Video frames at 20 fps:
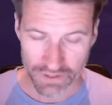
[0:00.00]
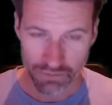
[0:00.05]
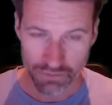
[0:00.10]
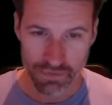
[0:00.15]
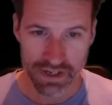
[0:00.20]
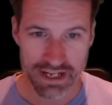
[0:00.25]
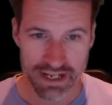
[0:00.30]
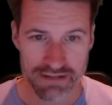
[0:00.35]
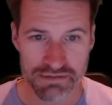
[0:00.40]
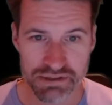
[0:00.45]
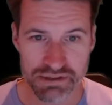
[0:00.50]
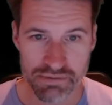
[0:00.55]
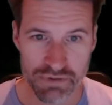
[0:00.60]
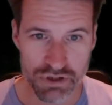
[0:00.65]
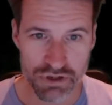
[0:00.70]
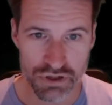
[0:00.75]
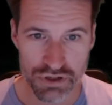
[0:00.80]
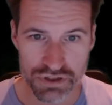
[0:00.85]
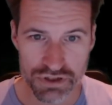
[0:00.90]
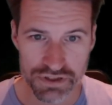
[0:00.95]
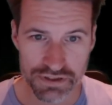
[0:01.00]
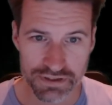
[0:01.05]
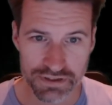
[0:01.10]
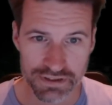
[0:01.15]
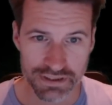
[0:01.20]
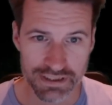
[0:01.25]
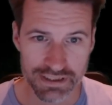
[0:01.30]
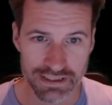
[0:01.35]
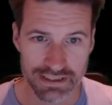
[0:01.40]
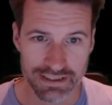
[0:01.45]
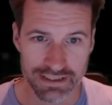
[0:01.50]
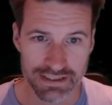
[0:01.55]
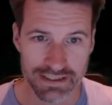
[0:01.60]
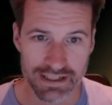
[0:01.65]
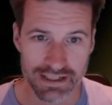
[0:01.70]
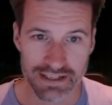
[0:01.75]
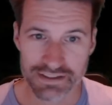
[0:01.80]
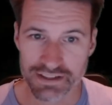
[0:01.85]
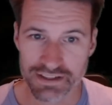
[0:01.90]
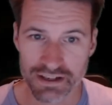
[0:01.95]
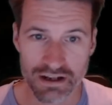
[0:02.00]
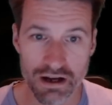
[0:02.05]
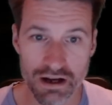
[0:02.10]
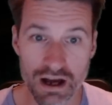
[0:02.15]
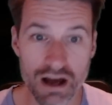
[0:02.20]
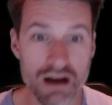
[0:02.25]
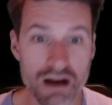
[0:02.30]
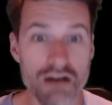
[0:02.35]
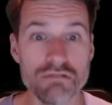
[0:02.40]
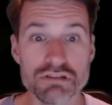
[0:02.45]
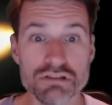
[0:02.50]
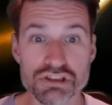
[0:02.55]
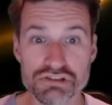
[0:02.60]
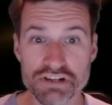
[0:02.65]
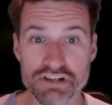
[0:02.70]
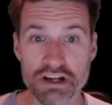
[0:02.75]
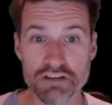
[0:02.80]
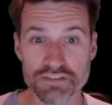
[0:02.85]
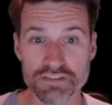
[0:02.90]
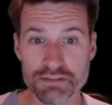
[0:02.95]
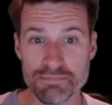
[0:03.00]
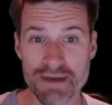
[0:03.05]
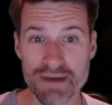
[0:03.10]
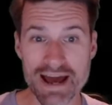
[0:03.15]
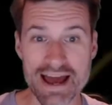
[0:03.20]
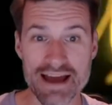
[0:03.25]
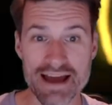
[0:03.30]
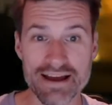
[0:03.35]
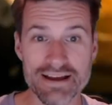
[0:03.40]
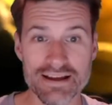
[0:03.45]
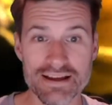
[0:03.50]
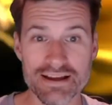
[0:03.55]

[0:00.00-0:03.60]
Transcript: we get him something good. I've done... Oh, straight off the bat.